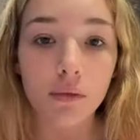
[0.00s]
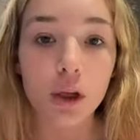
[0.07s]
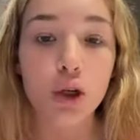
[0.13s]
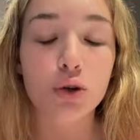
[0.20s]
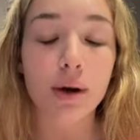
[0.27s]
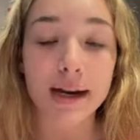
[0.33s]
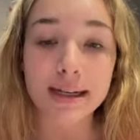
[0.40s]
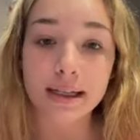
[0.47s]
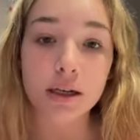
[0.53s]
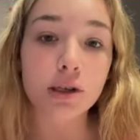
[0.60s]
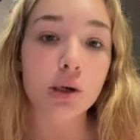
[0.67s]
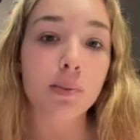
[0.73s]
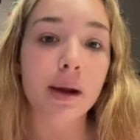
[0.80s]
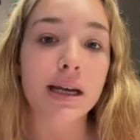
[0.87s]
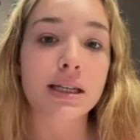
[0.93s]
Tourette
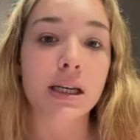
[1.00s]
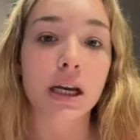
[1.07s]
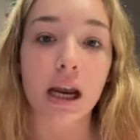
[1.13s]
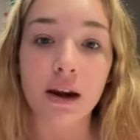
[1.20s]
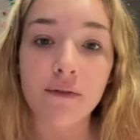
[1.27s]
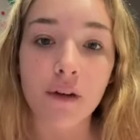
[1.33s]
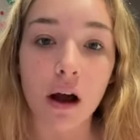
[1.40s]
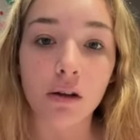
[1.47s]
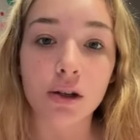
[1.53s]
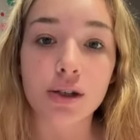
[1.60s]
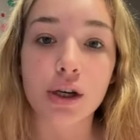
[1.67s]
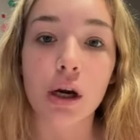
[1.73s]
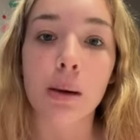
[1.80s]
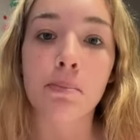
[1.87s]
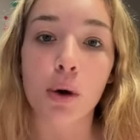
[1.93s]
syndrome is an
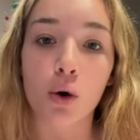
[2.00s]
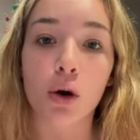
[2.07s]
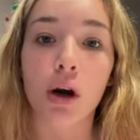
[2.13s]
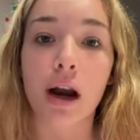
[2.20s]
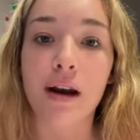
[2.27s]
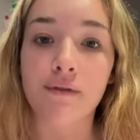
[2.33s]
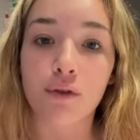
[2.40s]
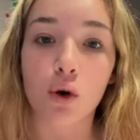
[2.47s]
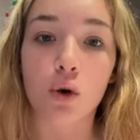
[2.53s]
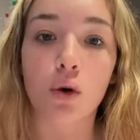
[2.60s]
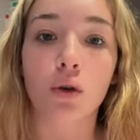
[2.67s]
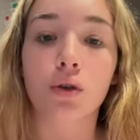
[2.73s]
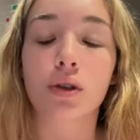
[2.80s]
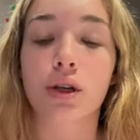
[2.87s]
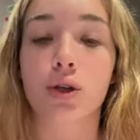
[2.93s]
involuntary motor and
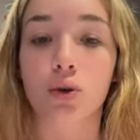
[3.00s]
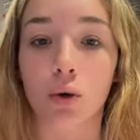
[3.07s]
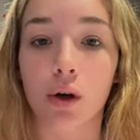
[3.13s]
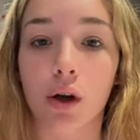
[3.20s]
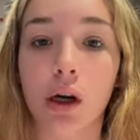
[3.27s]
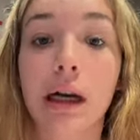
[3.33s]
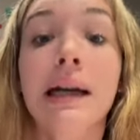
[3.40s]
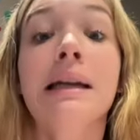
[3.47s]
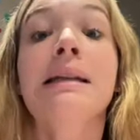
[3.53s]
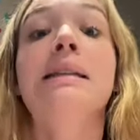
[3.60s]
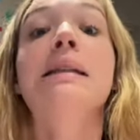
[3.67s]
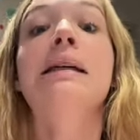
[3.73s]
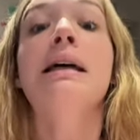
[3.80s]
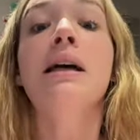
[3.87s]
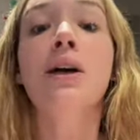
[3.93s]
vocal disorder
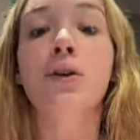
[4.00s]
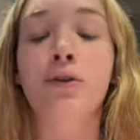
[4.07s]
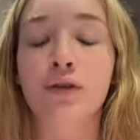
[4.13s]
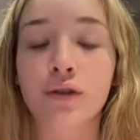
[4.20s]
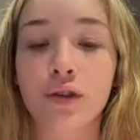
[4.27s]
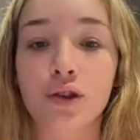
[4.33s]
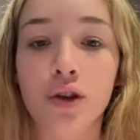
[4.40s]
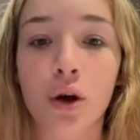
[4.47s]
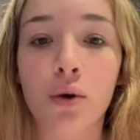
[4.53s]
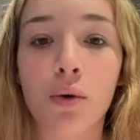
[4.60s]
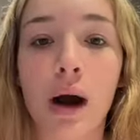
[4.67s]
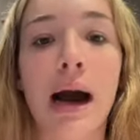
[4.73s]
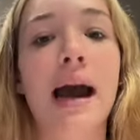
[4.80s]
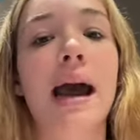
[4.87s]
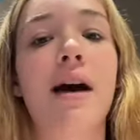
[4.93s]
oof. So
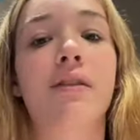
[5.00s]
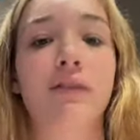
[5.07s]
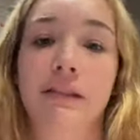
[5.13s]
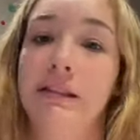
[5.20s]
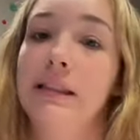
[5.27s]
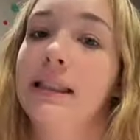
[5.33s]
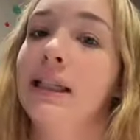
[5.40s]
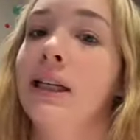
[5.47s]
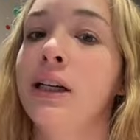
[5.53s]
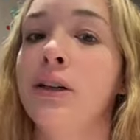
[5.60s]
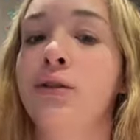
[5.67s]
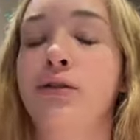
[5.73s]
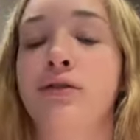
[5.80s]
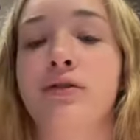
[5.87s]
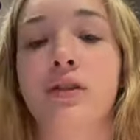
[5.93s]
I have
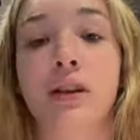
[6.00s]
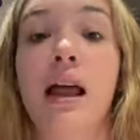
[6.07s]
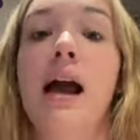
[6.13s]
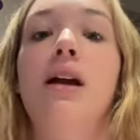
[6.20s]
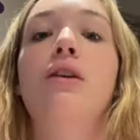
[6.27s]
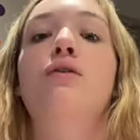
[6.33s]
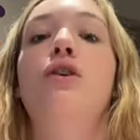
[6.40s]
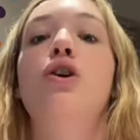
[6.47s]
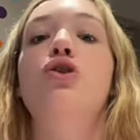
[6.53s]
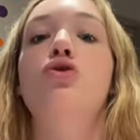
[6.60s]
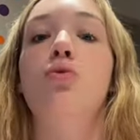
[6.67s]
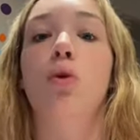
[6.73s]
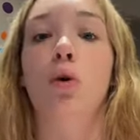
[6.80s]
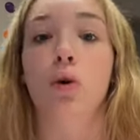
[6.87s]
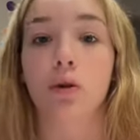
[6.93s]
oof lack of
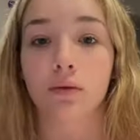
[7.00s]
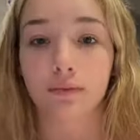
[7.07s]
control.